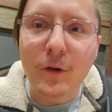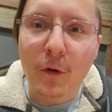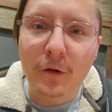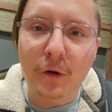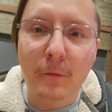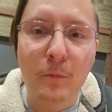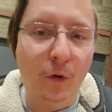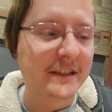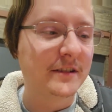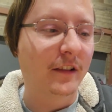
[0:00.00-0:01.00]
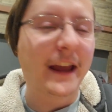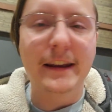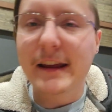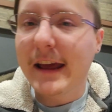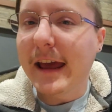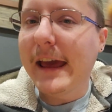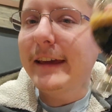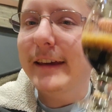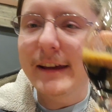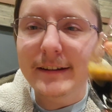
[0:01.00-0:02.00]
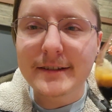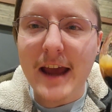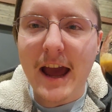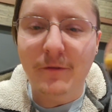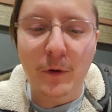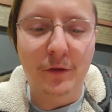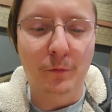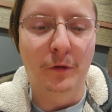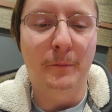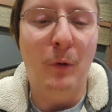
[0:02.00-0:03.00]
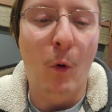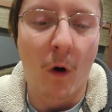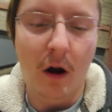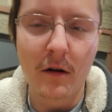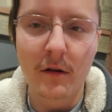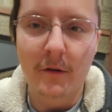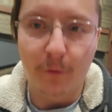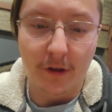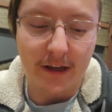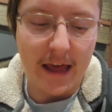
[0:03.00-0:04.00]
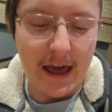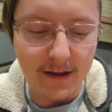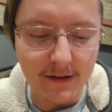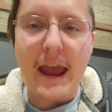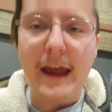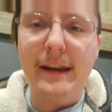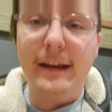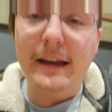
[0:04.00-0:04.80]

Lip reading: ordered a Morning Delight. It kicked halfway through the pour for the keg, and it